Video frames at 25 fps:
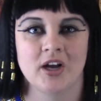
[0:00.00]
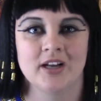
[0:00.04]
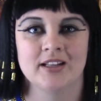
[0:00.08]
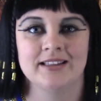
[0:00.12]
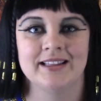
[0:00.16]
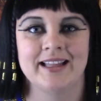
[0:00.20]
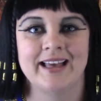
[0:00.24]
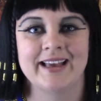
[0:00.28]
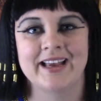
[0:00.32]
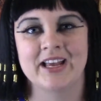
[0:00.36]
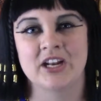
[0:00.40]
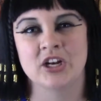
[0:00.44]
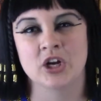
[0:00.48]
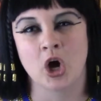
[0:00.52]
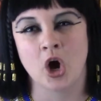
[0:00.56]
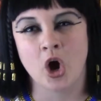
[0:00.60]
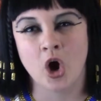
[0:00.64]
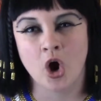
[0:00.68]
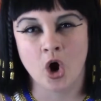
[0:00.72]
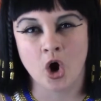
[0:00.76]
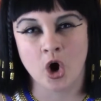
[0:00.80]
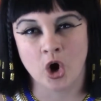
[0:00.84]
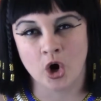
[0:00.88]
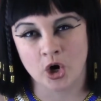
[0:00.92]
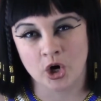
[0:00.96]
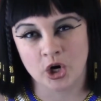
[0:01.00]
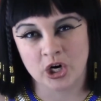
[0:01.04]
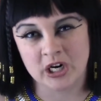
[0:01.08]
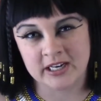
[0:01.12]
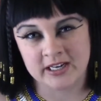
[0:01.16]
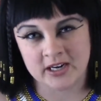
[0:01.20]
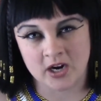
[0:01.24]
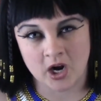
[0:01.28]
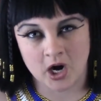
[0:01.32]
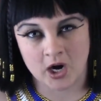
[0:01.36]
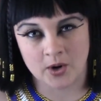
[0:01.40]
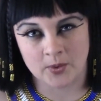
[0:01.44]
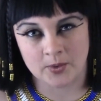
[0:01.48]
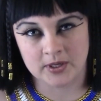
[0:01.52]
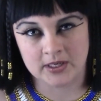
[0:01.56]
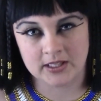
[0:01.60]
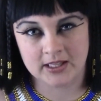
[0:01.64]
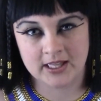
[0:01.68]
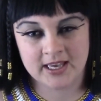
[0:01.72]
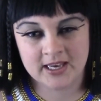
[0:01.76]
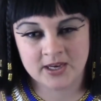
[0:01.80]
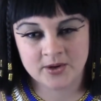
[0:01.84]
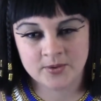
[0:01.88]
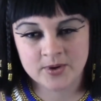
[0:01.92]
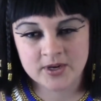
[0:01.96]
like an R in our
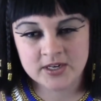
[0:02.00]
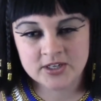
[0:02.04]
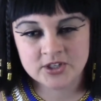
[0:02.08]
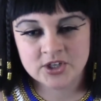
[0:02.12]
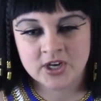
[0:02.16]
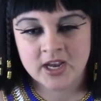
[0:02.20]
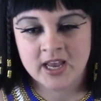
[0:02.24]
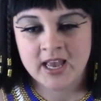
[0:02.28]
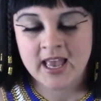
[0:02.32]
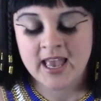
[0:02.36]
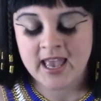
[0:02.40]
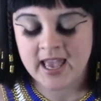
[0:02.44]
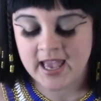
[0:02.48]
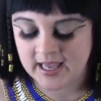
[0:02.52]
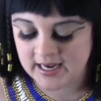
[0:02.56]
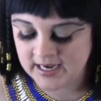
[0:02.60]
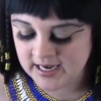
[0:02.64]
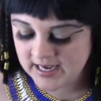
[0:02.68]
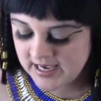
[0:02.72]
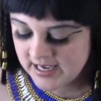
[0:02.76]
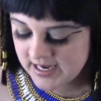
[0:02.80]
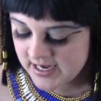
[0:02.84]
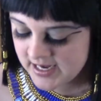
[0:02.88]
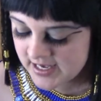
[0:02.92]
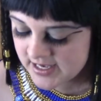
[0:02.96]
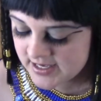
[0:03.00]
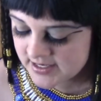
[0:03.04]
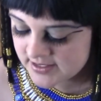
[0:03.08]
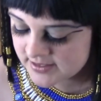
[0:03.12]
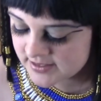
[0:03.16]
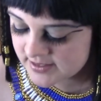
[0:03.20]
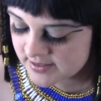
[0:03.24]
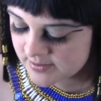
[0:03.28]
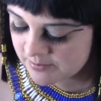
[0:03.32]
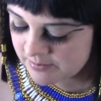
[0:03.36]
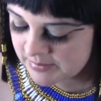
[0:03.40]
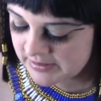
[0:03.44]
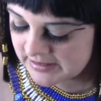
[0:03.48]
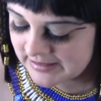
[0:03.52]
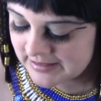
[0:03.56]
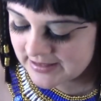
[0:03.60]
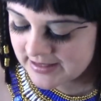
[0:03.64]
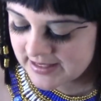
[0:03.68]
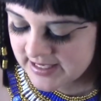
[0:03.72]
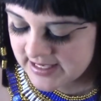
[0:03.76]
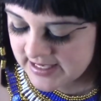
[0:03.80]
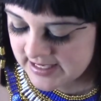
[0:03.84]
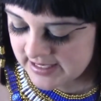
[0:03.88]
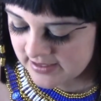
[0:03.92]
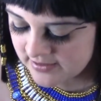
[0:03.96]
language, and it is
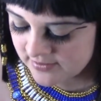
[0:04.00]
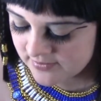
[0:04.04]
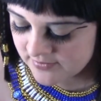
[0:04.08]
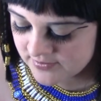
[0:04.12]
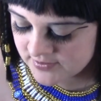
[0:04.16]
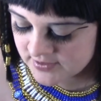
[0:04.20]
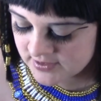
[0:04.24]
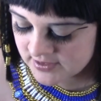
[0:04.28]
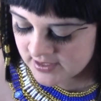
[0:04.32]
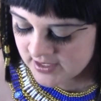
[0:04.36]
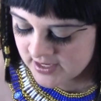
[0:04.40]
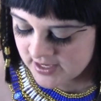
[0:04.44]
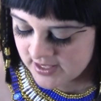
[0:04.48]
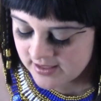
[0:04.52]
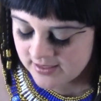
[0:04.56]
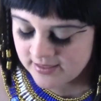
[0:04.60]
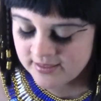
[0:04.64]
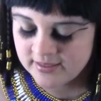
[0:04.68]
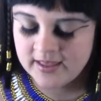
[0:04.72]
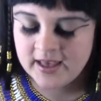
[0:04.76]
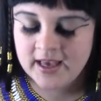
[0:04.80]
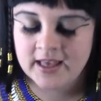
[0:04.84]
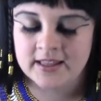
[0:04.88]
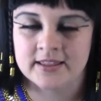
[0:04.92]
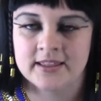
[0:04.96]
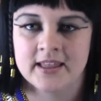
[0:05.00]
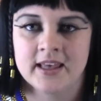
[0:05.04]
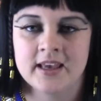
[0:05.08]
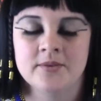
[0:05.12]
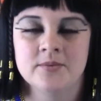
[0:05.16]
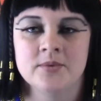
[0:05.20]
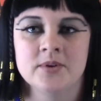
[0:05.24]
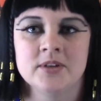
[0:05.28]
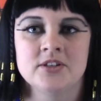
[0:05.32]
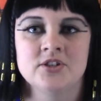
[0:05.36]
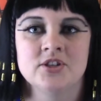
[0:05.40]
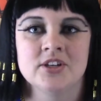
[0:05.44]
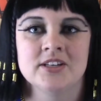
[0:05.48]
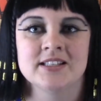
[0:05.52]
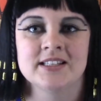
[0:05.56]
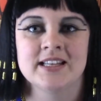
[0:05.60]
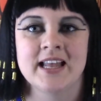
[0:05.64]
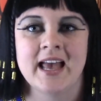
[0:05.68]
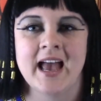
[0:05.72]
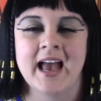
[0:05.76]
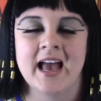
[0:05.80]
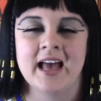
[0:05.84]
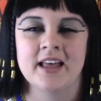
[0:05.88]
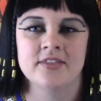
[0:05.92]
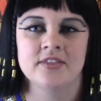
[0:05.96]
believed that they would just
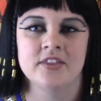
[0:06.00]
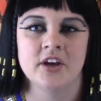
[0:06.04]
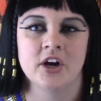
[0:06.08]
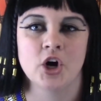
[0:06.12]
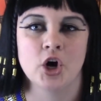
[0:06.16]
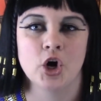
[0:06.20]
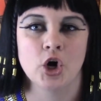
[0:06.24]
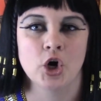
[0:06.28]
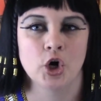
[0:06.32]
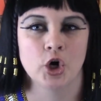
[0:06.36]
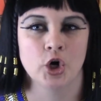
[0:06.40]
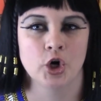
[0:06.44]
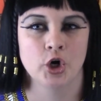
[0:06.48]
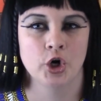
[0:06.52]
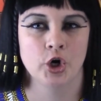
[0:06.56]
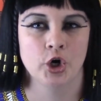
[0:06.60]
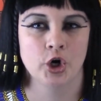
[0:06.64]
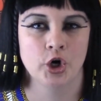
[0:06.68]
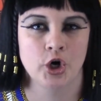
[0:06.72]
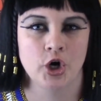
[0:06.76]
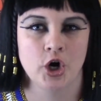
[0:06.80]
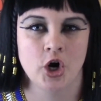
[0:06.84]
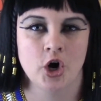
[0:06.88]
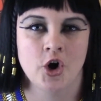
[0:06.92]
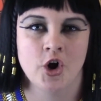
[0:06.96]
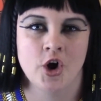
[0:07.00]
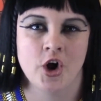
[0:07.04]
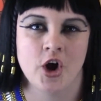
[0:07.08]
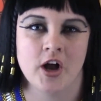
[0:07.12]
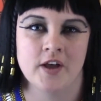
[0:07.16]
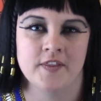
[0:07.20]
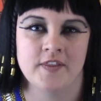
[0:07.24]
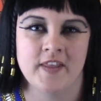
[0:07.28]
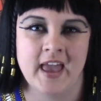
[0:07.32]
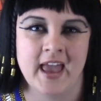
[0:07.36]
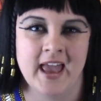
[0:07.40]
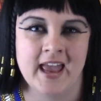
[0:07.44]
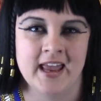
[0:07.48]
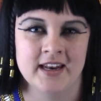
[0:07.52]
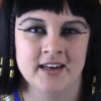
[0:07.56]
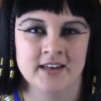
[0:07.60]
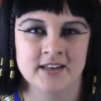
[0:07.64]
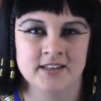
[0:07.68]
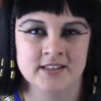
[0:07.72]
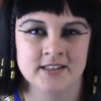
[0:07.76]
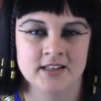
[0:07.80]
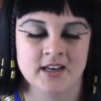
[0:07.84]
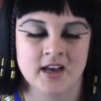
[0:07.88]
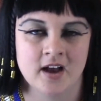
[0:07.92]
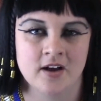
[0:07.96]
add the on the
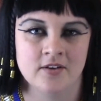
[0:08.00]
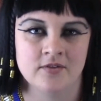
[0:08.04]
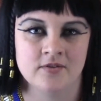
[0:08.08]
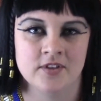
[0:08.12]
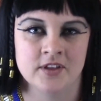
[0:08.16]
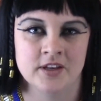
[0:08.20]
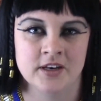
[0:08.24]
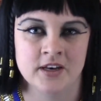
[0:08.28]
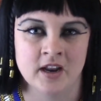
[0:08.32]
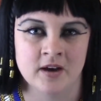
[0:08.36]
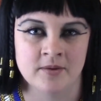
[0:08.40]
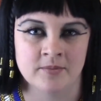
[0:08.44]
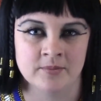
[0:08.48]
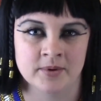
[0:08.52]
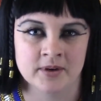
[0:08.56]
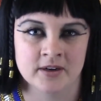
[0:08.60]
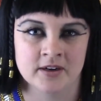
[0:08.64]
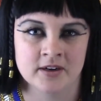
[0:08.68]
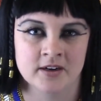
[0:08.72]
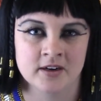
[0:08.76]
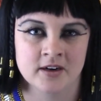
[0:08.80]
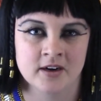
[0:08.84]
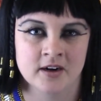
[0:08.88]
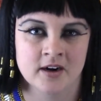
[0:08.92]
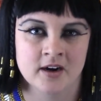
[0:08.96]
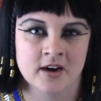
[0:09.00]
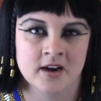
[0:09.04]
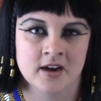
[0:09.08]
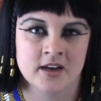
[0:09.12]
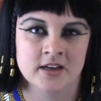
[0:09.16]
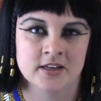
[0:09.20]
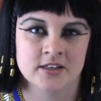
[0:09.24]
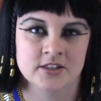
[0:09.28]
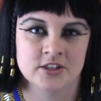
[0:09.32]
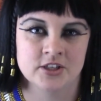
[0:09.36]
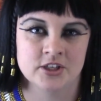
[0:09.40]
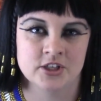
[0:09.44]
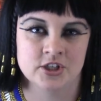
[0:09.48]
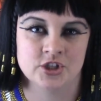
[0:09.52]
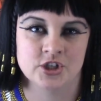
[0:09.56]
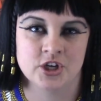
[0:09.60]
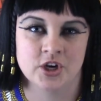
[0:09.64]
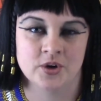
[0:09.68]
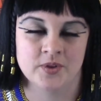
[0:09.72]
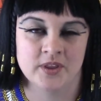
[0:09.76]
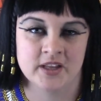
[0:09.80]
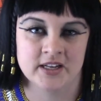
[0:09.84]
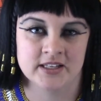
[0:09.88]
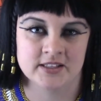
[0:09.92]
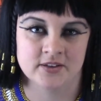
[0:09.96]
end of the number to
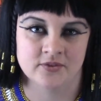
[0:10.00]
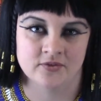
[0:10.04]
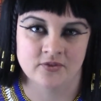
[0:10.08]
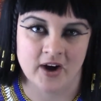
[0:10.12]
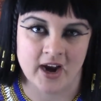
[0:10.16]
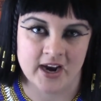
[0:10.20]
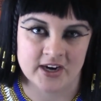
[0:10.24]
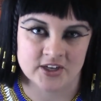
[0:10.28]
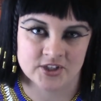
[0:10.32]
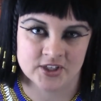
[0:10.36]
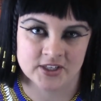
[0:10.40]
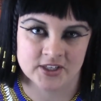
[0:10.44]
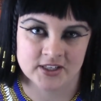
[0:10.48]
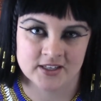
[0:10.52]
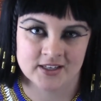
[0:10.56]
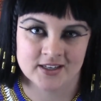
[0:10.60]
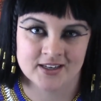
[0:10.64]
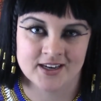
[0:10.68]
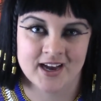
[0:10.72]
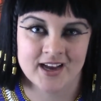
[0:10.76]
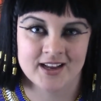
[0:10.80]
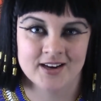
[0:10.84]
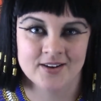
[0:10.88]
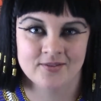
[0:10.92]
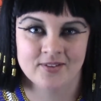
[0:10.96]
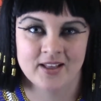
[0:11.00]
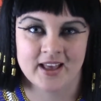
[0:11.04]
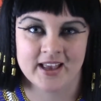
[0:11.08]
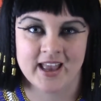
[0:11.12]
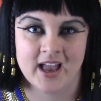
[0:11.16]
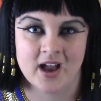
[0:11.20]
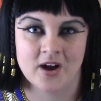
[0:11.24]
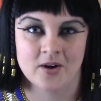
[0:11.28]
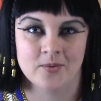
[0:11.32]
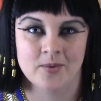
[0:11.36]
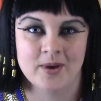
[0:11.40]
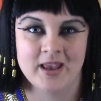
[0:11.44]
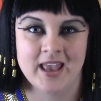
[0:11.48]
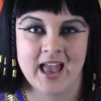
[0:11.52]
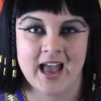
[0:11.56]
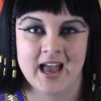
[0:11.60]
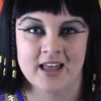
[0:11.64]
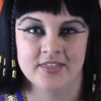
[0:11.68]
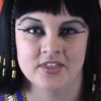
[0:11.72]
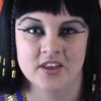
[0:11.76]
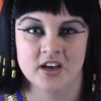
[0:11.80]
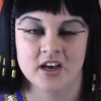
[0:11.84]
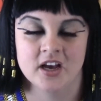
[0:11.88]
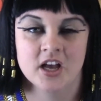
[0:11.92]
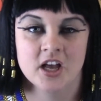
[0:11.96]
show that it's a fraction, kind of like how we
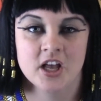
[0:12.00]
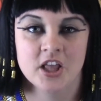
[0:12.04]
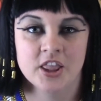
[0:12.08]
add the